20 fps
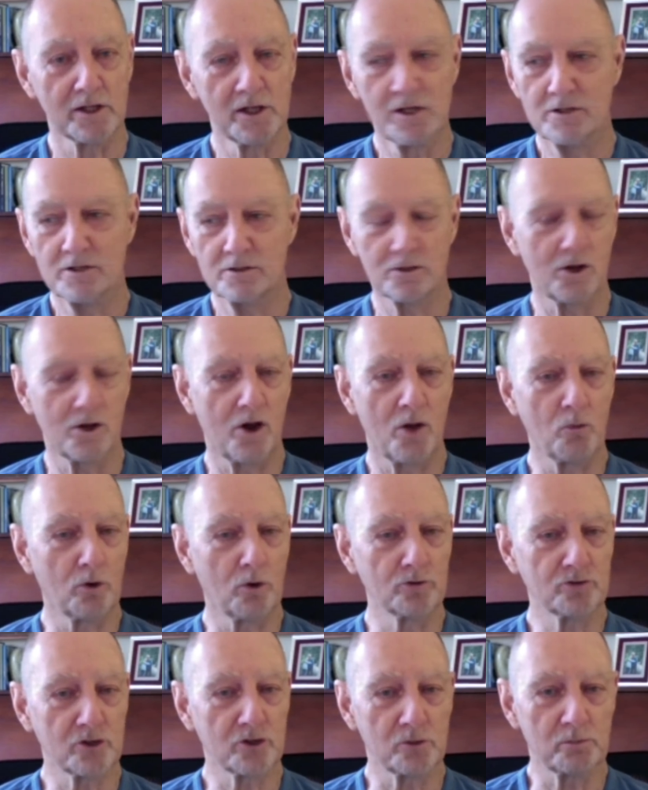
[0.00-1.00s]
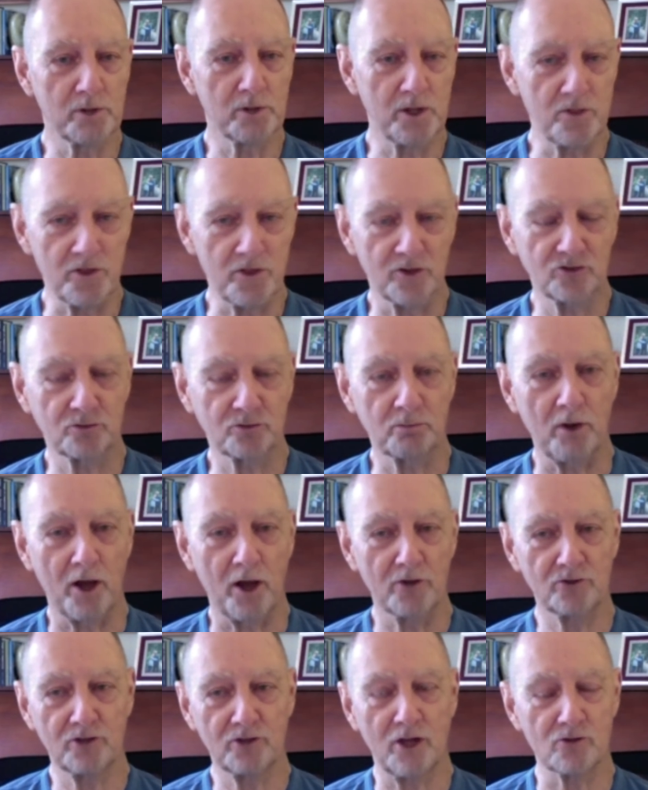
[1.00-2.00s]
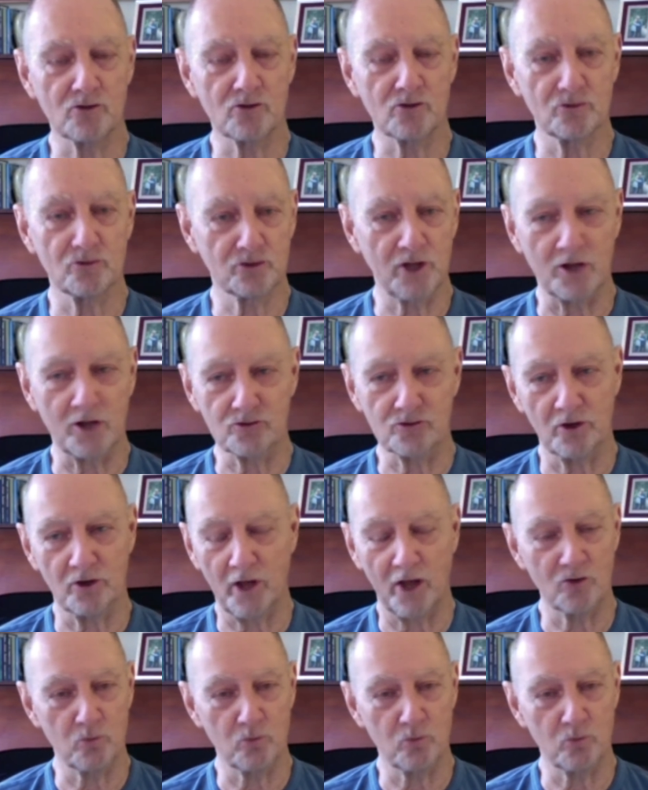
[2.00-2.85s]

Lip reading: You know, I wanted to be this by such and such an age.